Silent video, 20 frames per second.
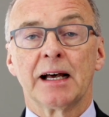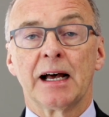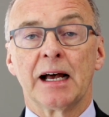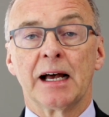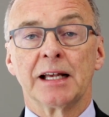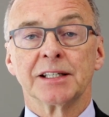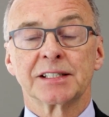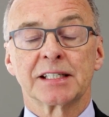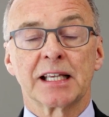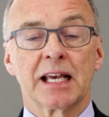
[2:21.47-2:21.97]

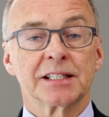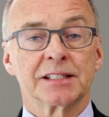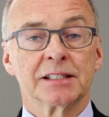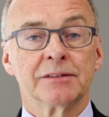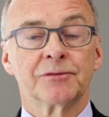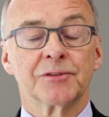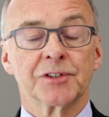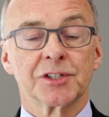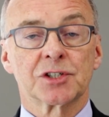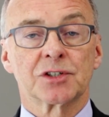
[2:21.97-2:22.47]
as has
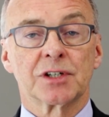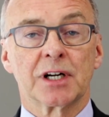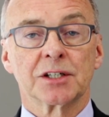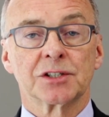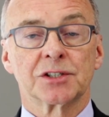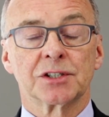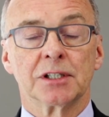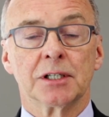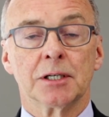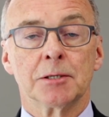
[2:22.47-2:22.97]

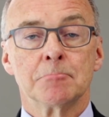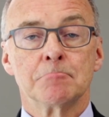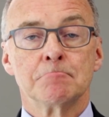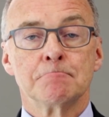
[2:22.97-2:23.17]
infrastructure.